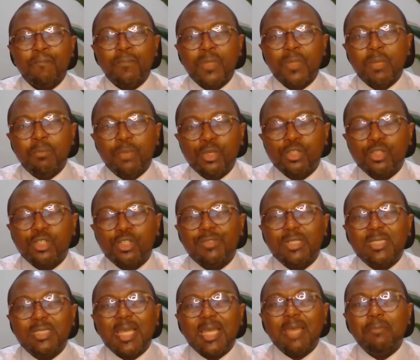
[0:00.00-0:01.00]
Most of the
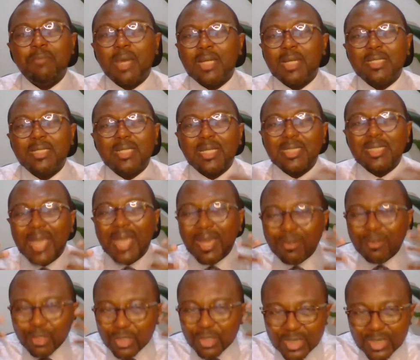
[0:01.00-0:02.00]
time, managers
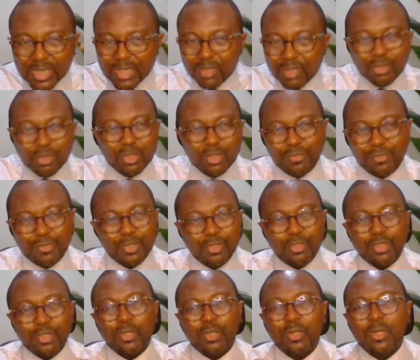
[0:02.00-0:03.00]
cannot see into the
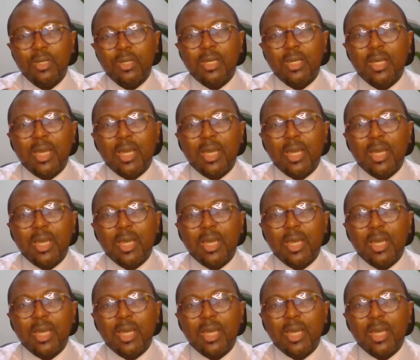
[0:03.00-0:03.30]
future